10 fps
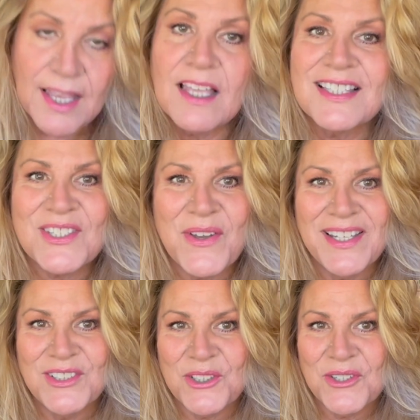Let's go ahead
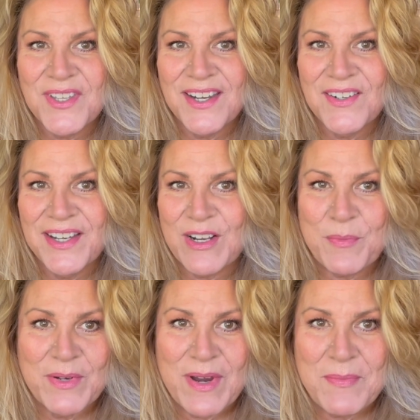and curl the hair and I'll
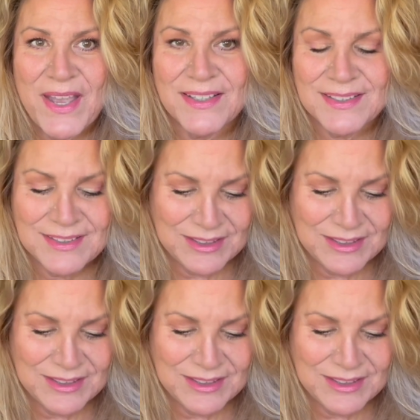be right back.